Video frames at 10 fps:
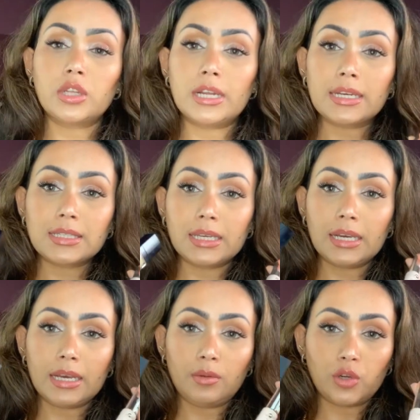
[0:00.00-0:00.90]
The next thing
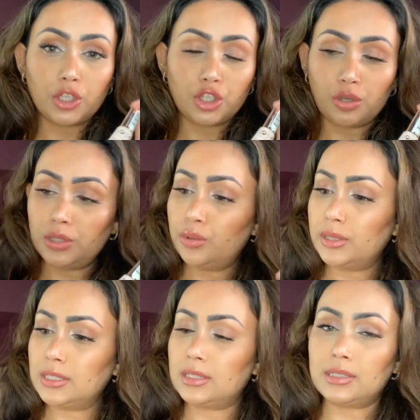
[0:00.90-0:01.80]
I want to show you
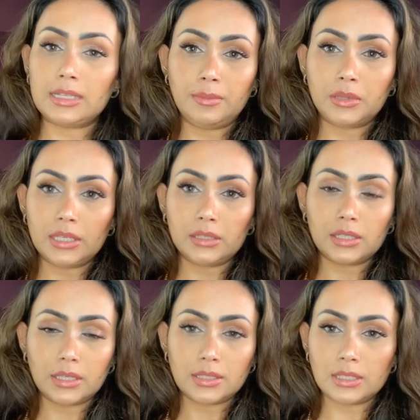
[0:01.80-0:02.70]
is the same thing, the
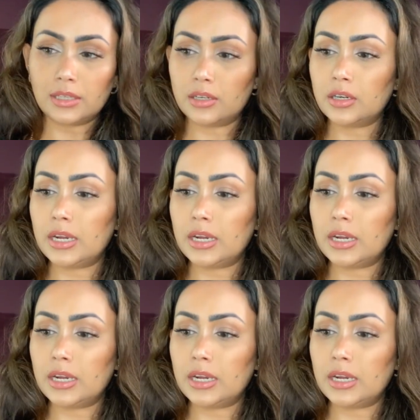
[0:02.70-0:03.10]
concealer.